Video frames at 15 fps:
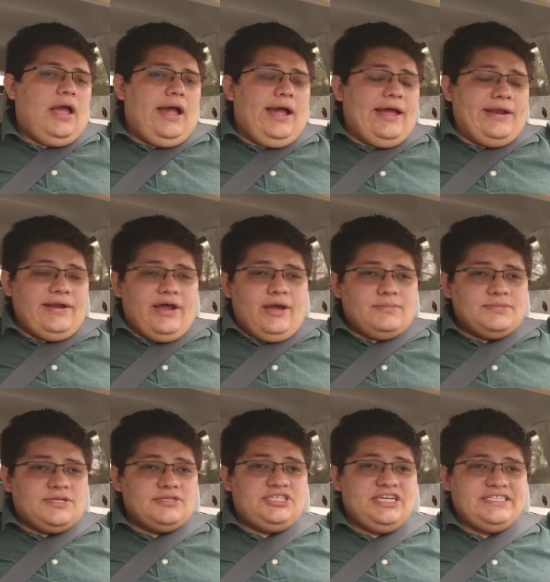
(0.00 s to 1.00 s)
And
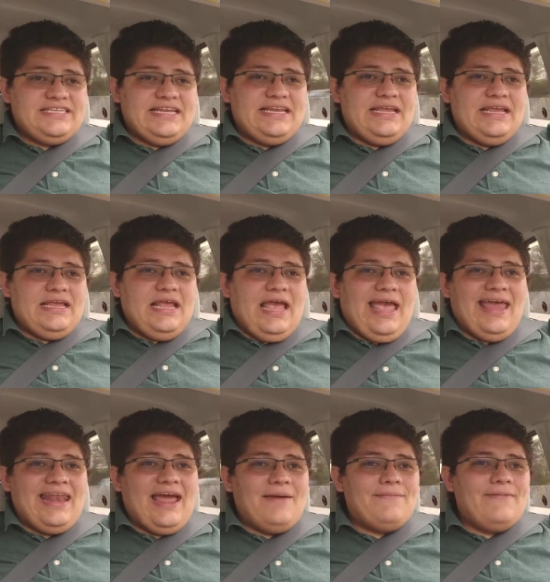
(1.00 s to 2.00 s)
so she's eating,
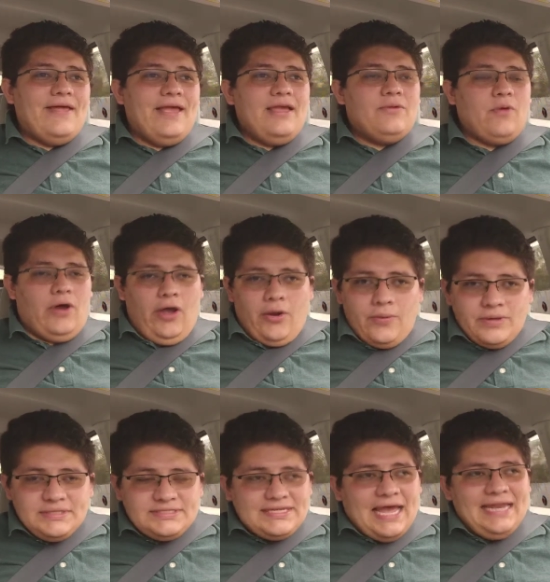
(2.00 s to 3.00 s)
and I'm like, well,
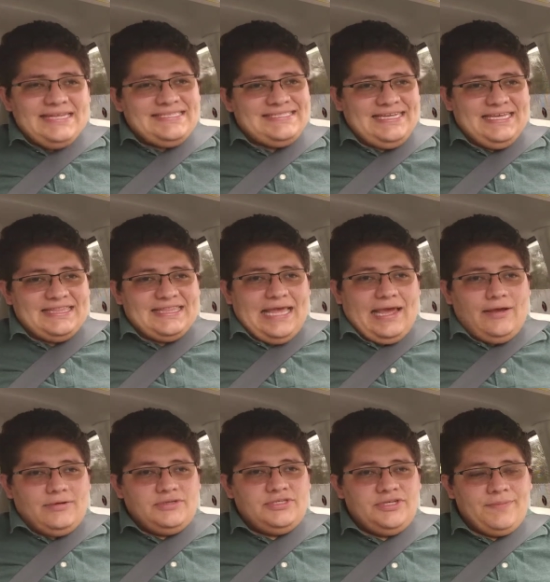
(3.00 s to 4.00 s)
Owen's got his teeth
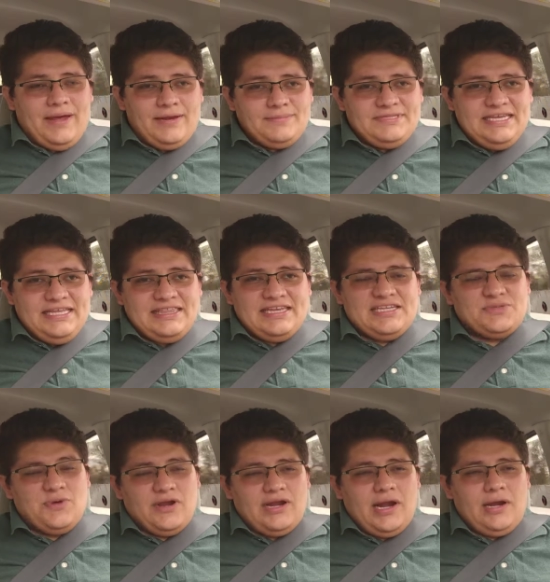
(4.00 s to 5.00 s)
now, 2 bottom teeth, and he's
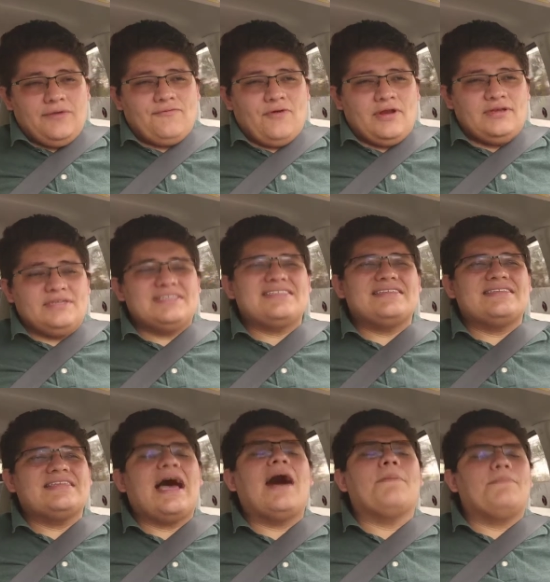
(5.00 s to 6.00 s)
working on my
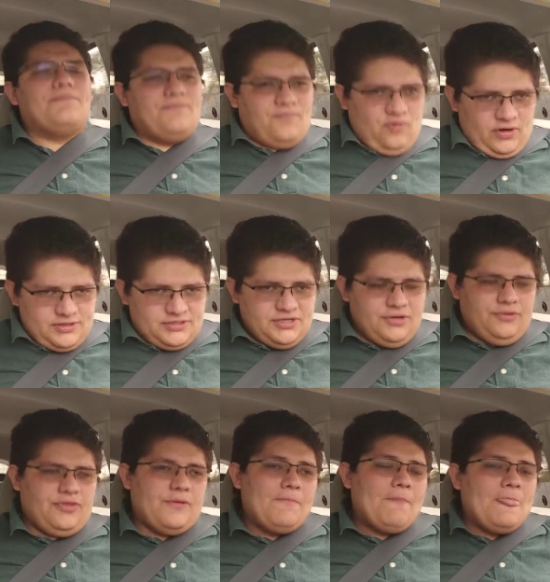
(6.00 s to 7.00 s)
top front tooth.
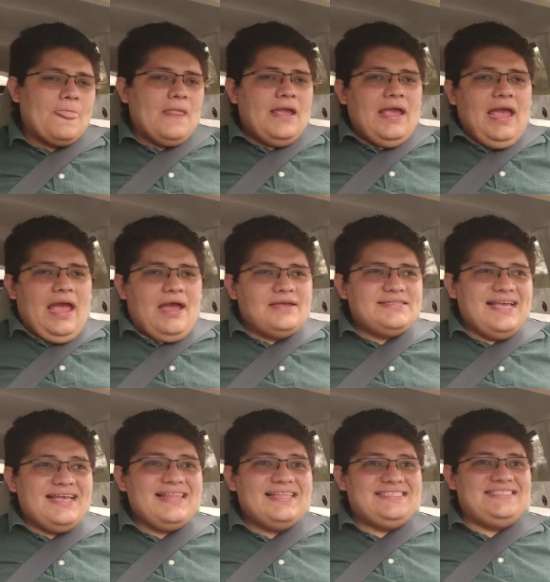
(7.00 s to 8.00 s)
I was
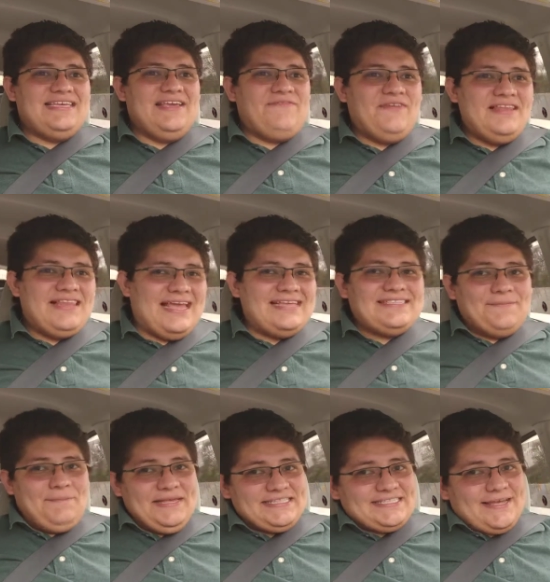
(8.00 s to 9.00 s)
like, let's see if he'd like
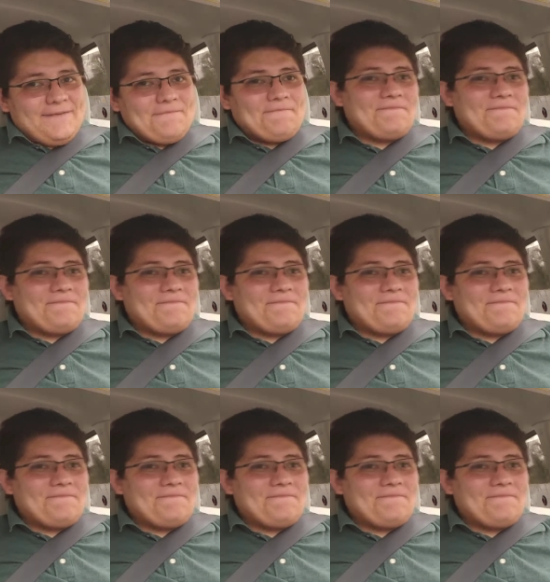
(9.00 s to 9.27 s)
some pizza.